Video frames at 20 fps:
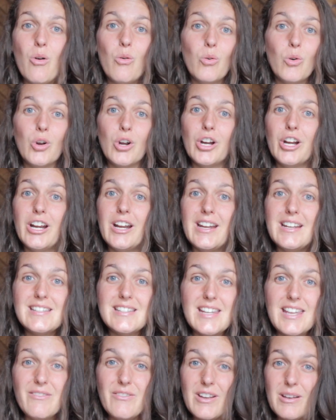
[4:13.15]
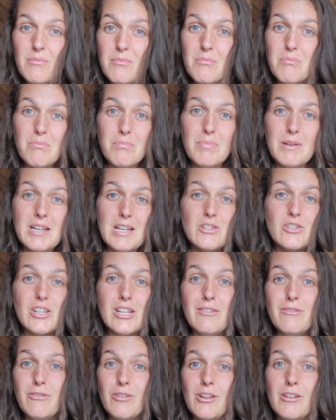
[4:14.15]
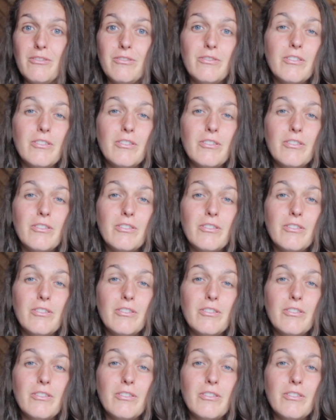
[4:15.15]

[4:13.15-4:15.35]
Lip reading: or it's even potentially full of